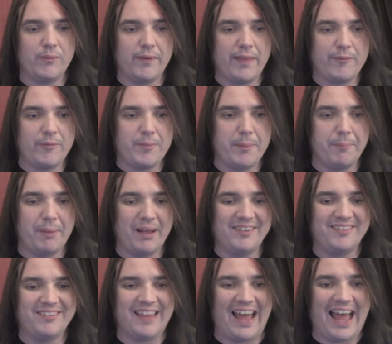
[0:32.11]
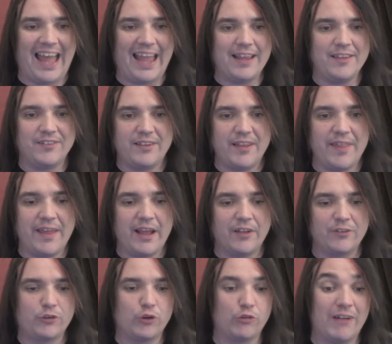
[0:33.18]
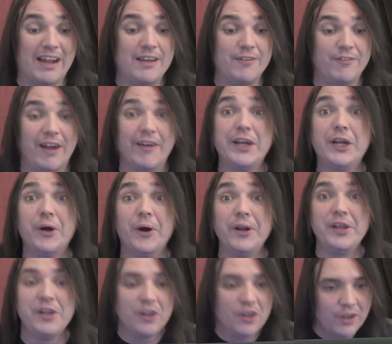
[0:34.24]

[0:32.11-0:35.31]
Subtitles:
Well, that would be bus-sized. They also write very good.